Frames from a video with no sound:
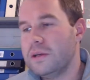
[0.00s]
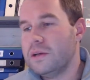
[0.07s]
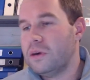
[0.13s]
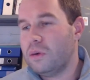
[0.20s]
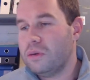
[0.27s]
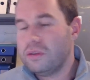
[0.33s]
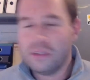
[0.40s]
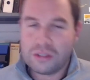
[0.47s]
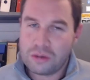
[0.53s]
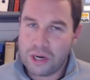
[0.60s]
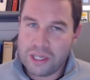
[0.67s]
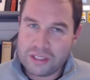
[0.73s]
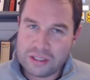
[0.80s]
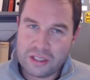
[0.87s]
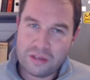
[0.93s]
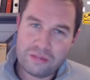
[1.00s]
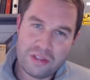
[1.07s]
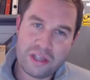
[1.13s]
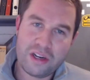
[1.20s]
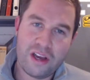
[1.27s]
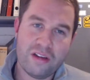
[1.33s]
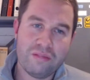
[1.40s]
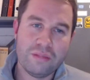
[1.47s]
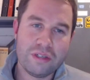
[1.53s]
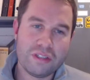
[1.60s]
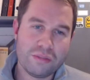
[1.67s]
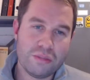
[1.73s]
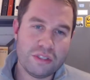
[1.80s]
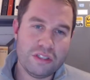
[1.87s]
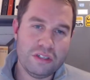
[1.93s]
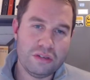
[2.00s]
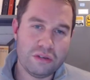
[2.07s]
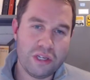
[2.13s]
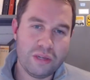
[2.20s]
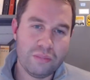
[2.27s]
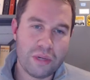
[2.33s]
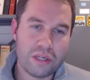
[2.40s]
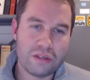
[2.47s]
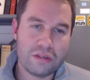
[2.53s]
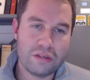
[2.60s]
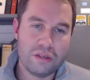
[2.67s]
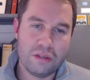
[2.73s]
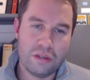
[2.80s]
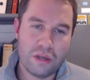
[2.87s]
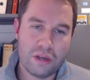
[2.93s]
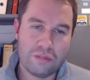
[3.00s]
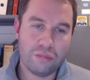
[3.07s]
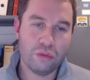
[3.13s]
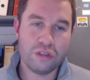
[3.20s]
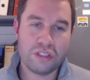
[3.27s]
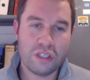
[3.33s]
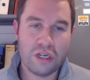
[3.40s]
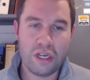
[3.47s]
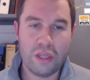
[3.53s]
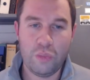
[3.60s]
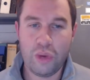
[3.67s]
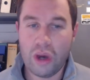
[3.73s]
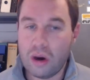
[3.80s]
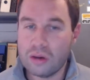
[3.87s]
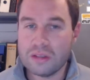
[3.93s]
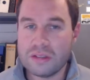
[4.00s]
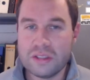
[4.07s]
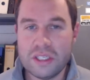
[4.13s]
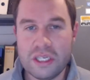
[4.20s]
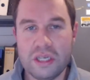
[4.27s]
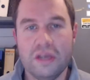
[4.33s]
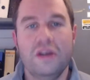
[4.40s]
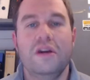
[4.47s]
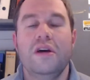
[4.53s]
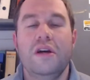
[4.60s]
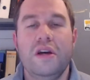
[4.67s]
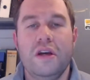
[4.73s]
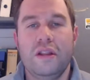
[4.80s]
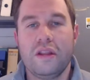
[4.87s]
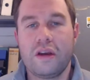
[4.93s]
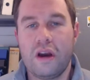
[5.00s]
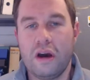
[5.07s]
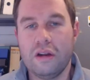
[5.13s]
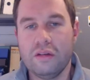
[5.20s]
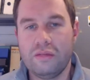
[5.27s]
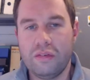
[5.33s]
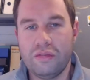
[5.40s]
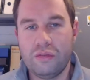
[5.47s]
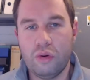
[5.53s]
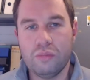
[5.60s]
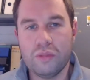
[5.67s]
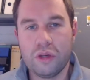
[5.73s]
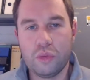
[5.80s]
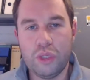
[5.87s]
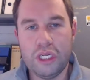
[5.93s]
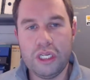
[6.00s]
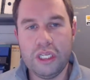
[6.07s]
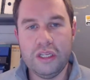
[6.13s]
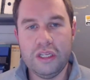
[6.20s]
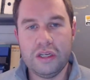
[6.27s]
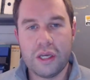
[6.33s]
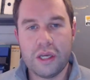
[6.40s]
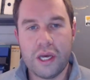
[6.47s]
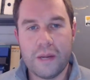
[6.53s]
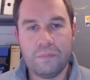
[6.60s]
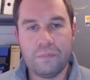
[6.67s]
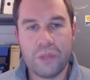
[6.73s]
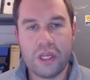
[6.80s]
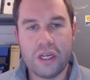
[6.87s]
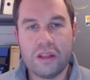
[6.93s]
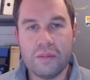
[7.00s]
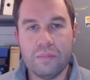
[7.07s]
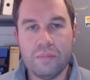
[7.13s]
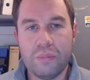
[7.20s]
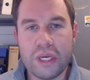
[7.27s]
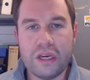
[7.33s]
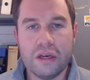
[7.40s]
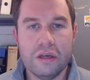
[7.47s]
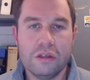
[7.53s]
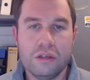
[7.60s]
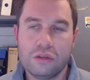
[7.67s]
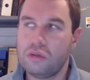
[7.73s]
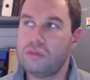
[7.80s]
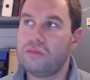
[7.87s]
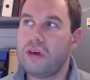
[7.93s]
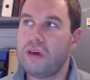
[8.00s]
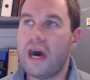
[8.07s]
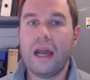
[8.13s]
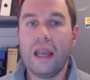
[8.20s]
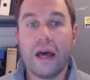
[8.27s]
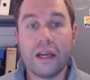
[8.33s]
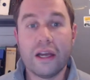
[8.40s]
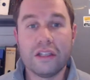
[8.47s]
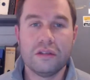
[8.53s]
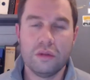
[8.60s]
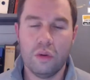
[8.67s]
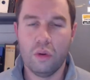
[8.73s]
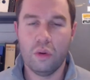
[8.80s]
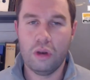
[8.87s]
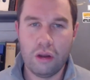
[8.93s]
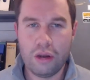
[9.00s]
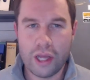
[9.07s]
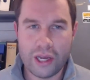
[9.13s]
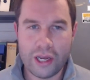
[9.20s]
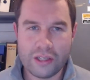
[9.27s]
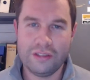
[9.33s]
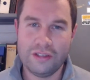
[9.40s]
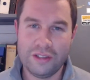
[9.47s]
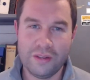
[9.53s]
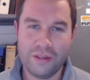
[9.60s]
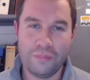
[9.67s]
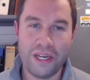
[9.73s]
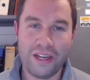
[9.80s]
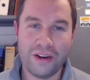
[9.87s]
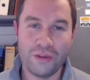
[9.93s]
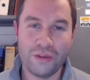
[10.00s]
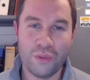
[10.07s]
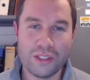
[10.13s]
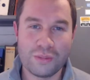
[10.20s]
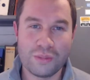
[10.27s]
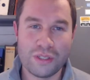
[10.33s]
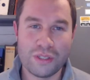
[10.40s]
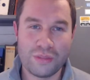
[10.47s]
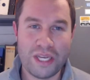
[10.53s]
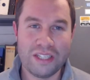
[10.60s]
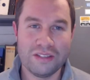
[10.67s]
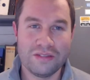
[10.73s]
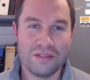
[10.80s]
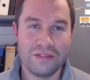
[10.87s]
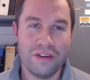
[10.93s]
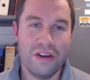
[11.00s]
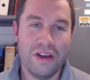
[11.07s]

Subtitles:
all this great stuff that government is busy doing. But unfortunately, we aren't seeing the kind of reform that we need. Another big sort of highlight or lowlight, depending on one's perspective,